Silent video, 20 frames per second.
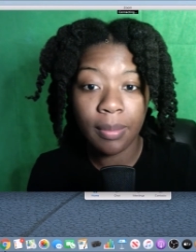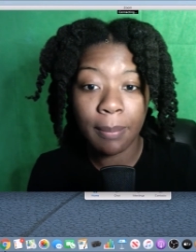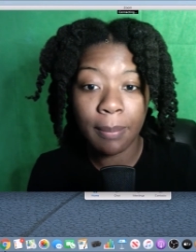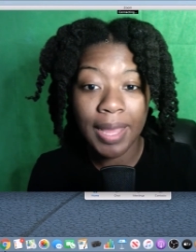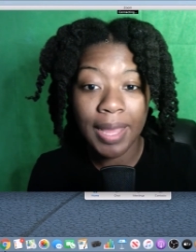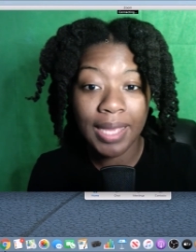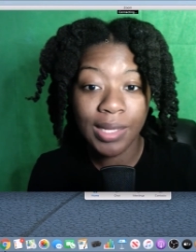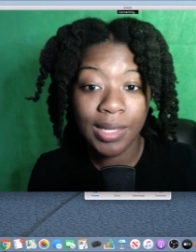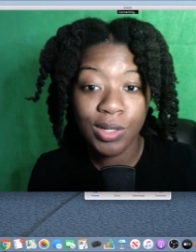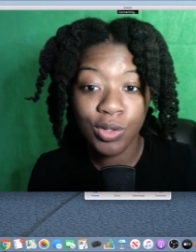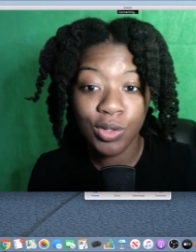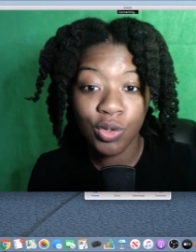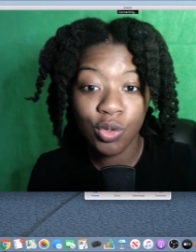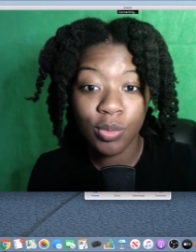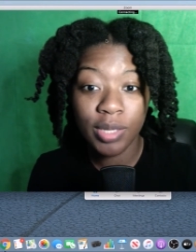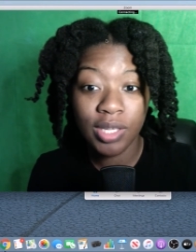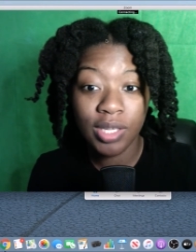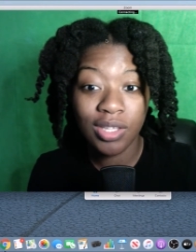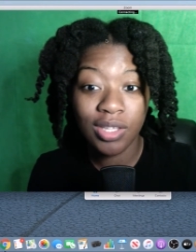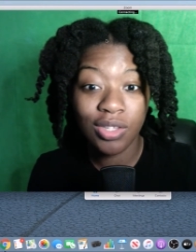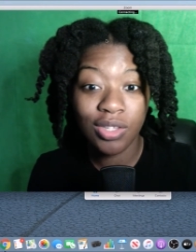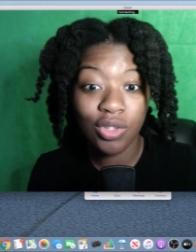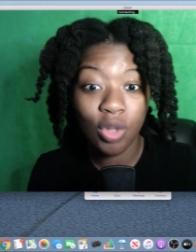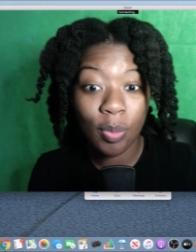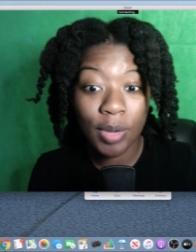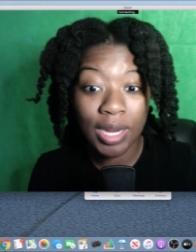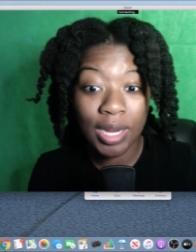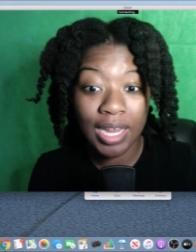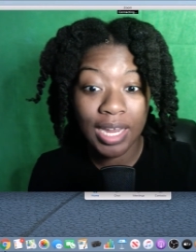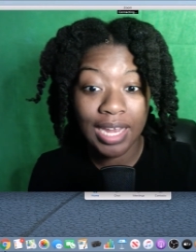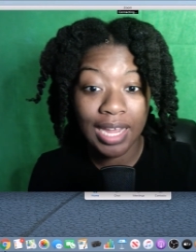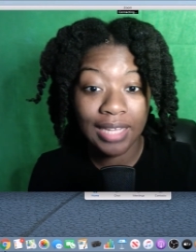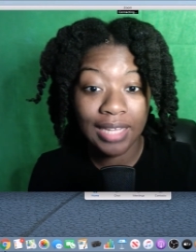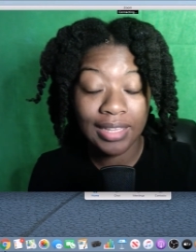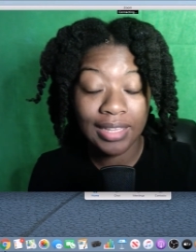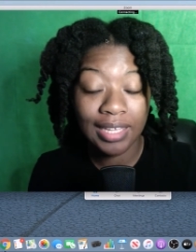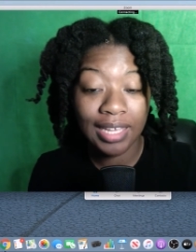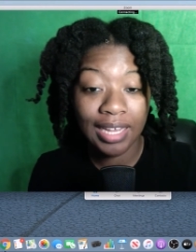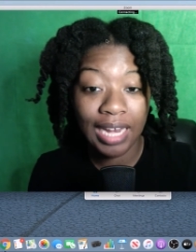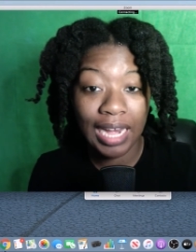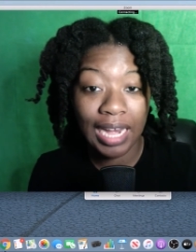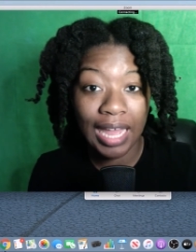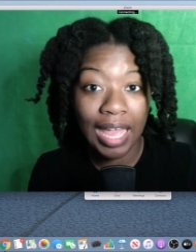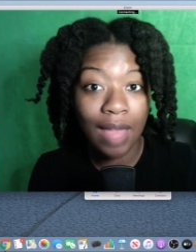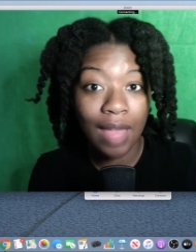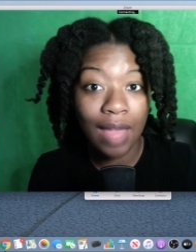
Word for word: My Zoom is super connected and I have a